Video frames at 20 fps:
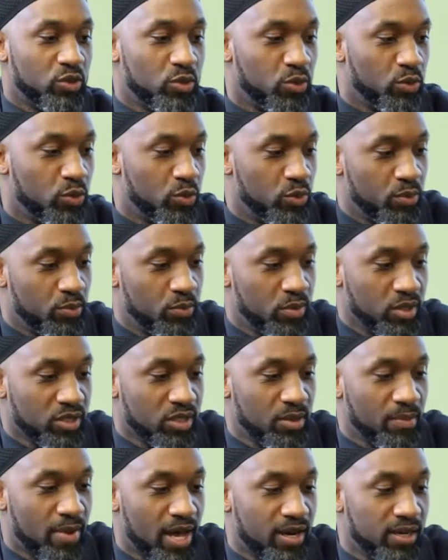to
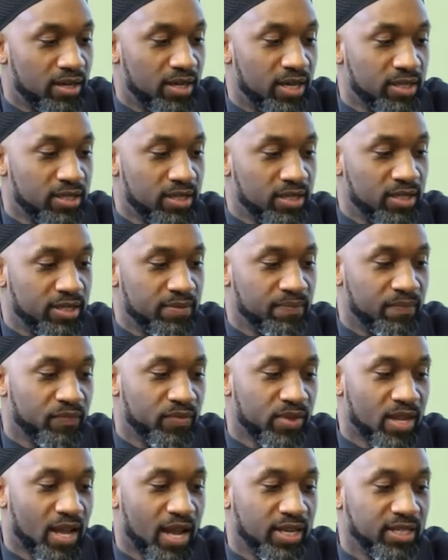Muslim Adolescent
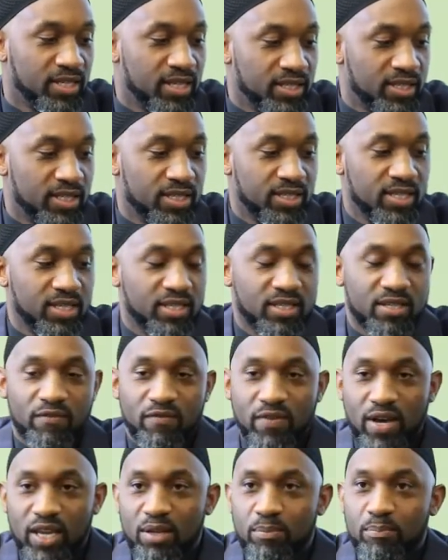Identity
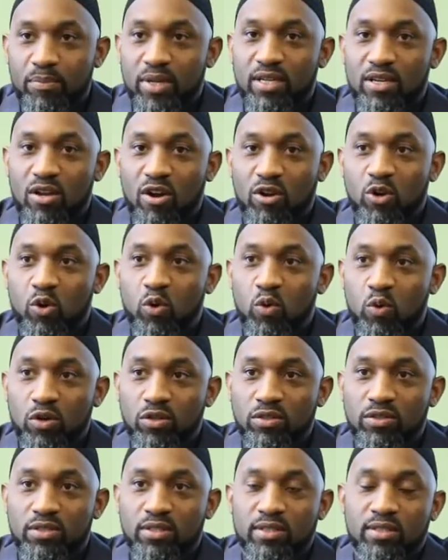Development, our
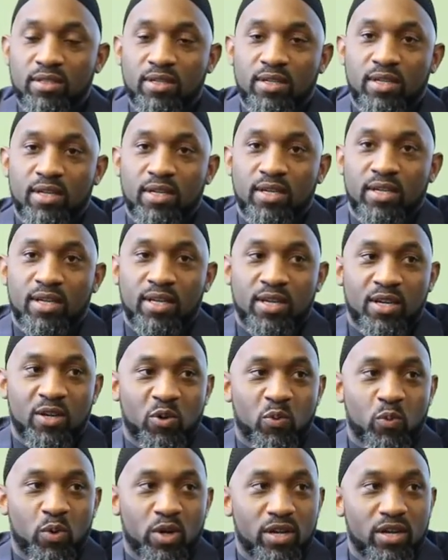course
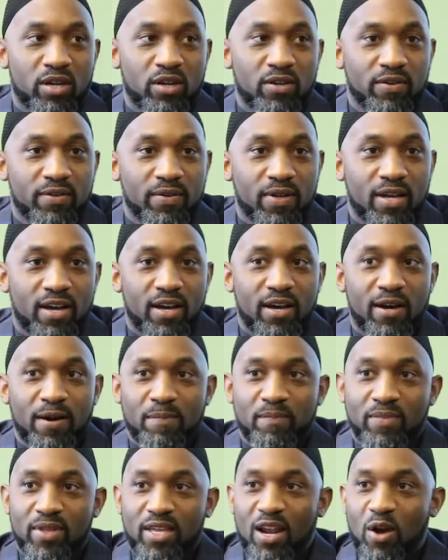where,
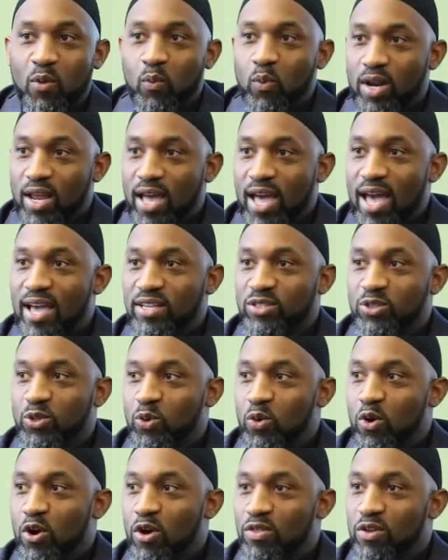um, and I want to ask
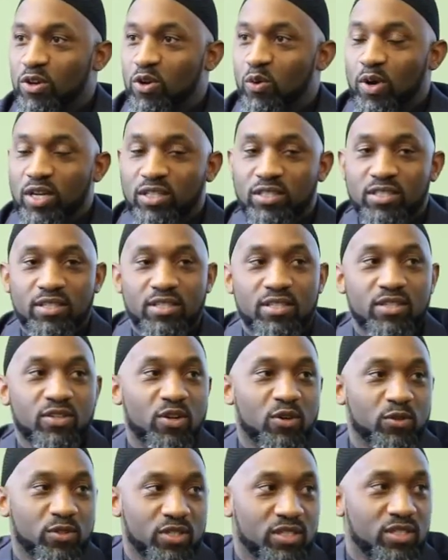you all the question, you
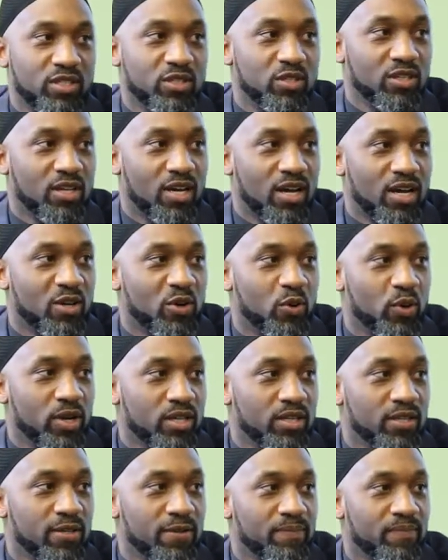know, just uh,
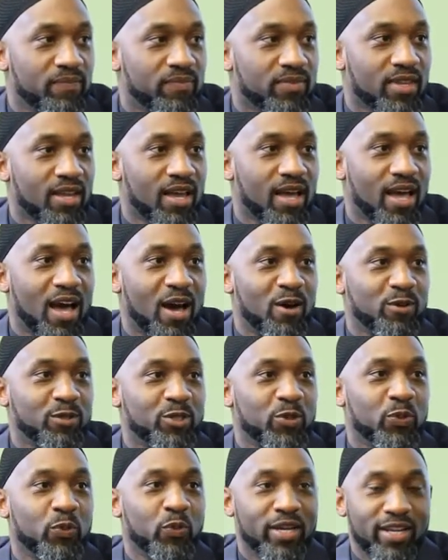quickly, how's
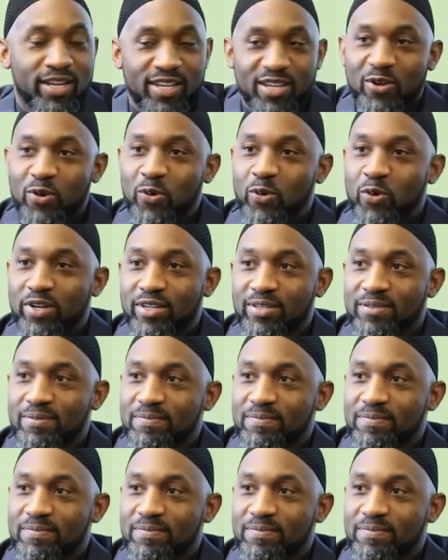the reading going?